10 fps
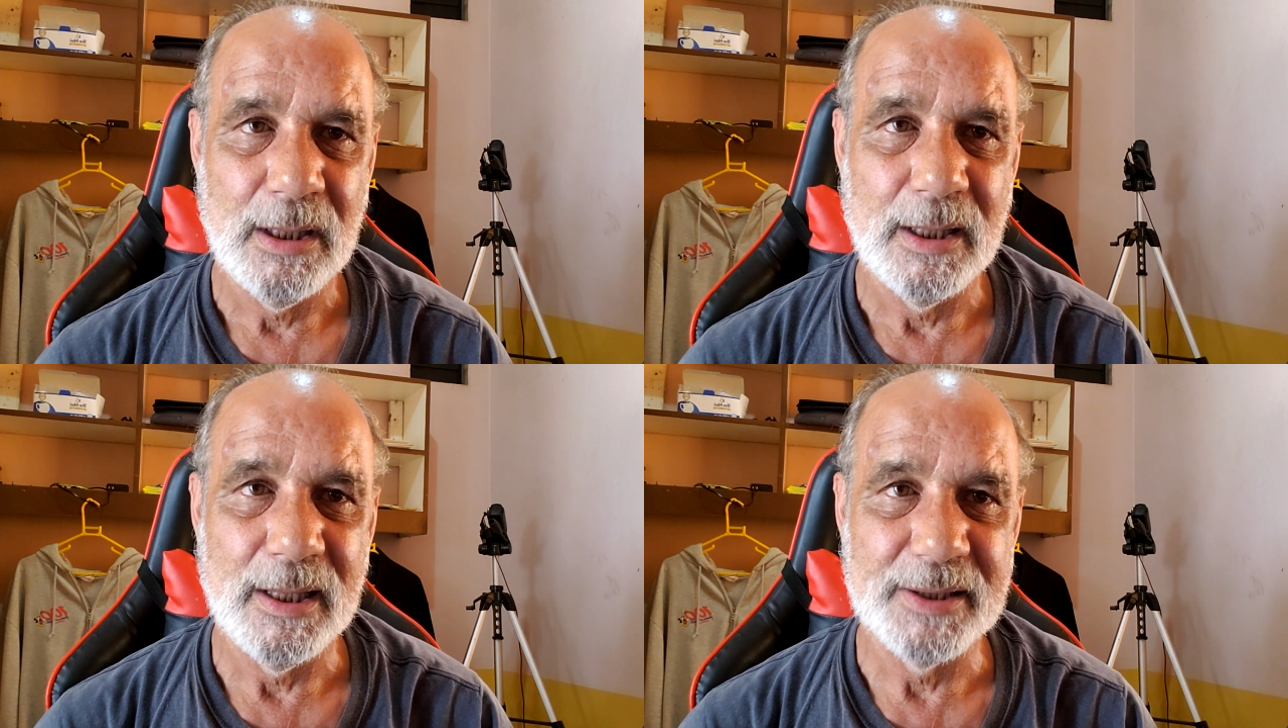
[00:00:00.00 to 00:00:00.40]

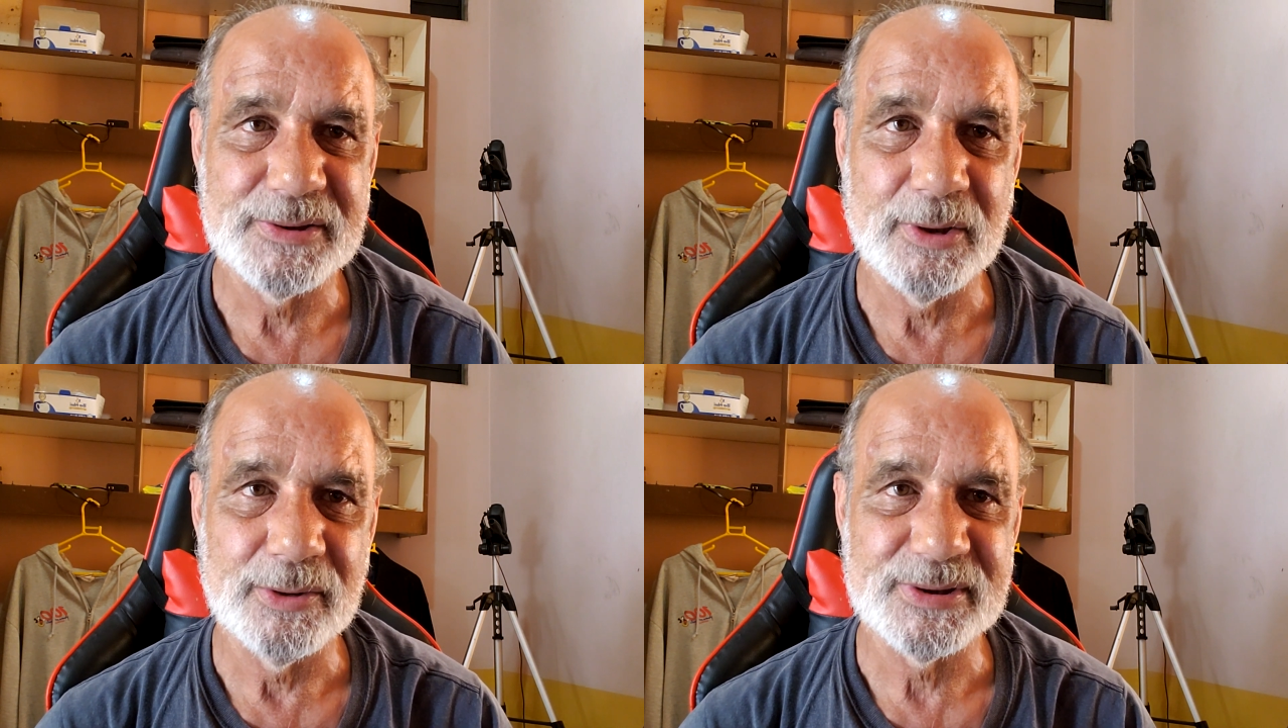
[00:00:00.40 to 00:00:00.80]

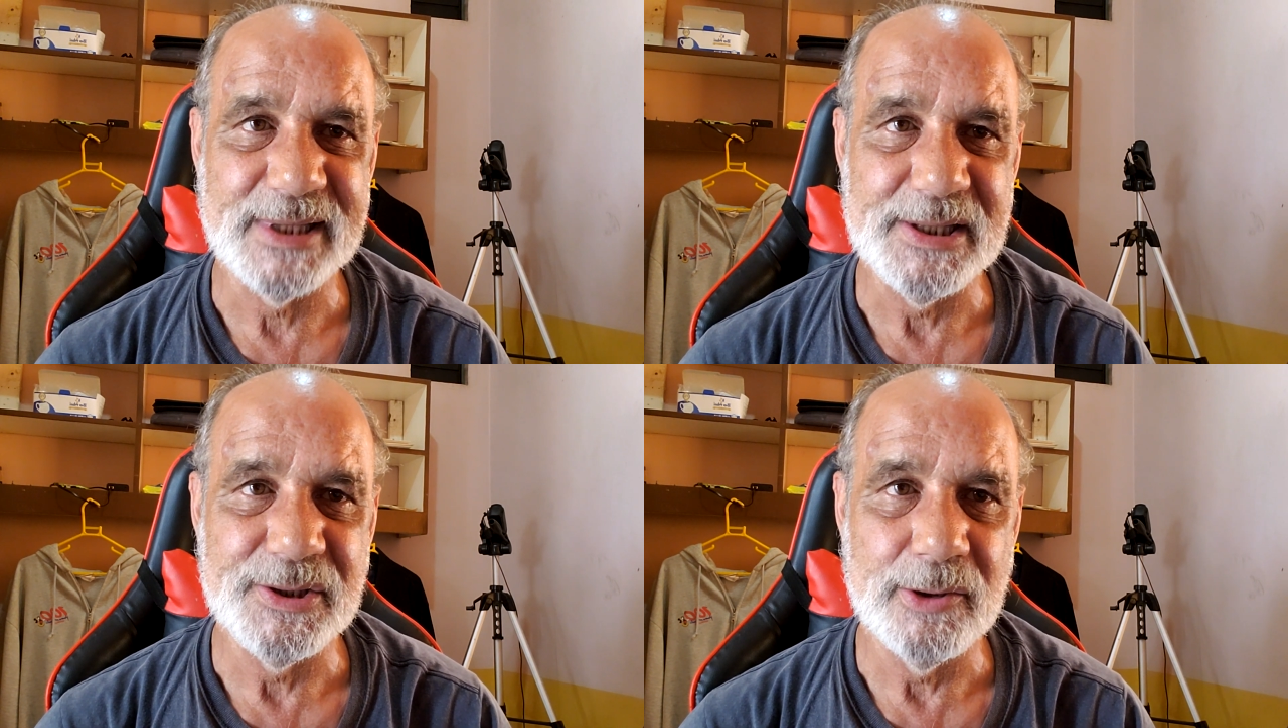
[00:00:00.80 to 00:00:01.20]
So
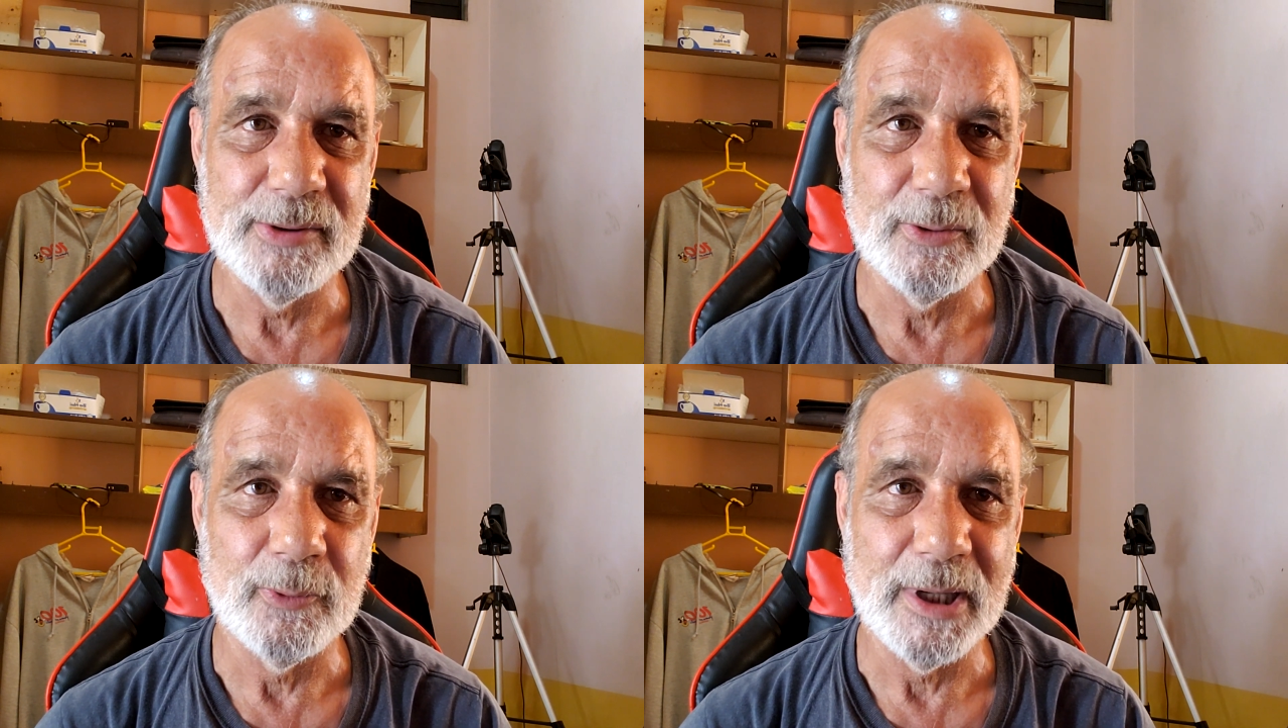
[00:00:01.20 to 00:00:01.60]
stay tuned
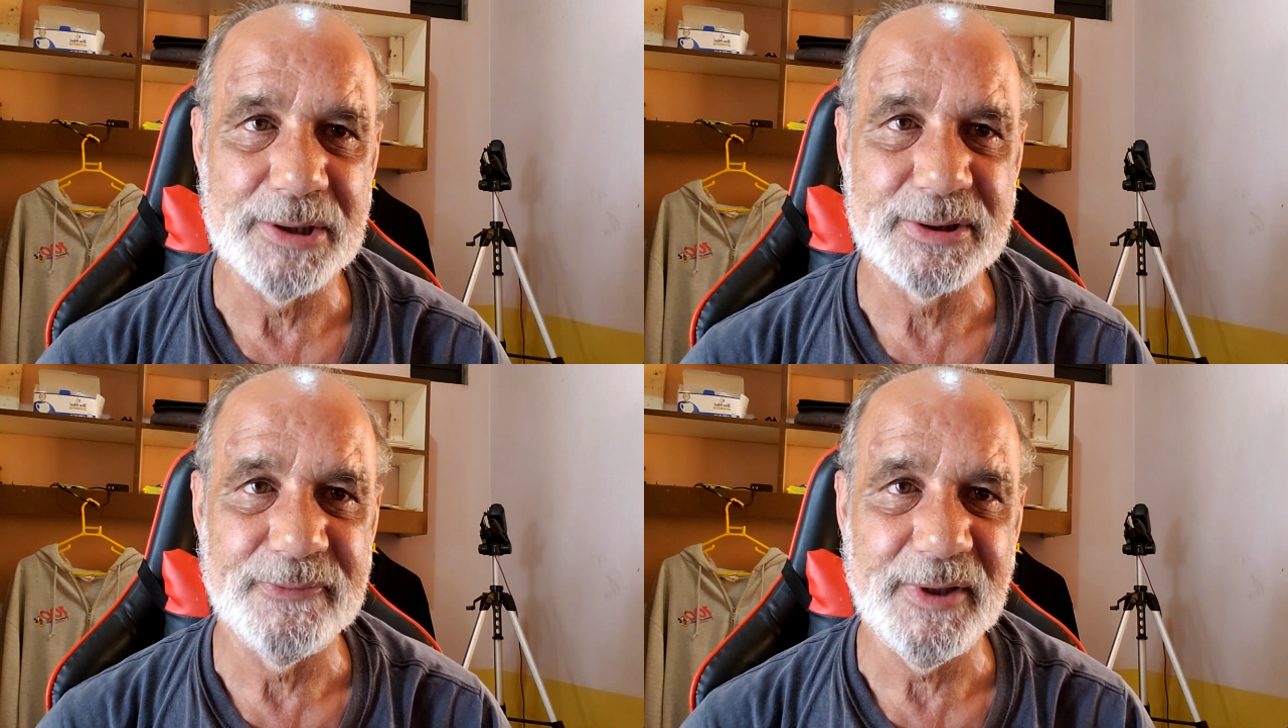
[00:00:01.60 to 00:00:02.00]
and
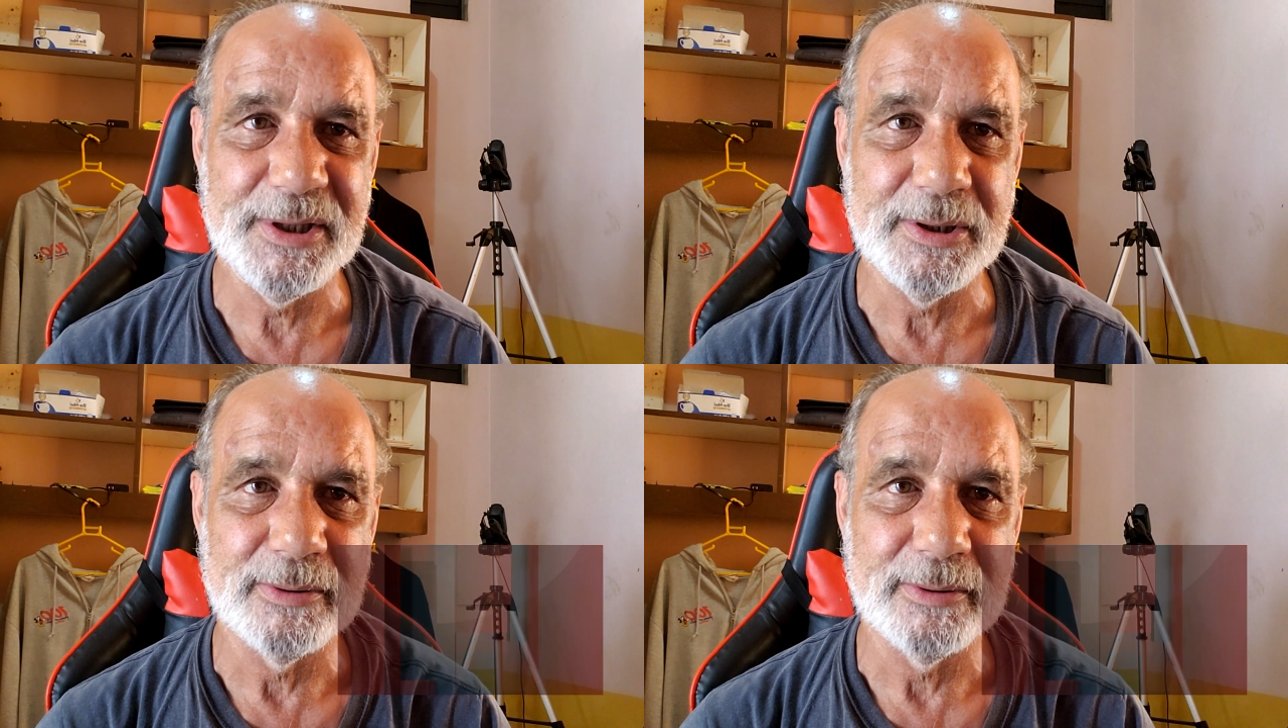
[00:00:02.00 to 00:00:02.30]
watch the video.